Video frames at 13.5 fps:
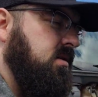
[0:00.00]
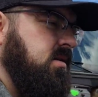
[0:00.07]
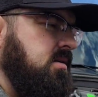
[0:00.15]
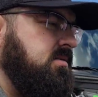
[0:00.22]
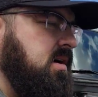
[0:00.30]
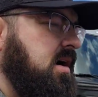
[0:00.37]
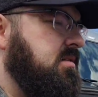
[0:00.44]
no
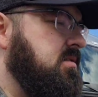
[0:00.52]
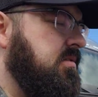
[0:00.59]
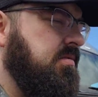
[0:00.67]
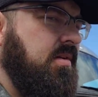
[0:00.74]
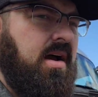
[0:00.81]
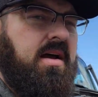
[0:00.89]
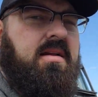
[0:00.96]
tires are
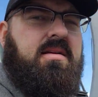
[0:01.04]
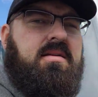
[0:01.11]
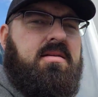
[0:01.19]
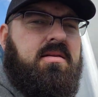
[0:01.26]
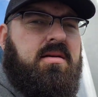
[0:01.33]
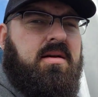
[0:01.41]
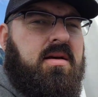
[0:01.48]
flat.
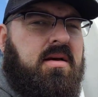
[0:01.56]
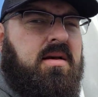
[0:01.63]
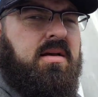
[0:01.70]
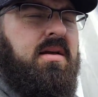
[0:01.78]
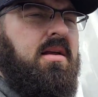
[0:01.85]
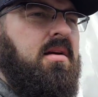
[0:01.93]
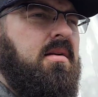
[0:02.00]

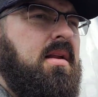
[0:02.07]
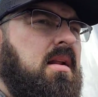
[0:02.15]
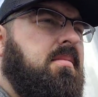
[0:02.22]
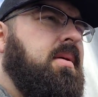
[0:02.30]
You don't need to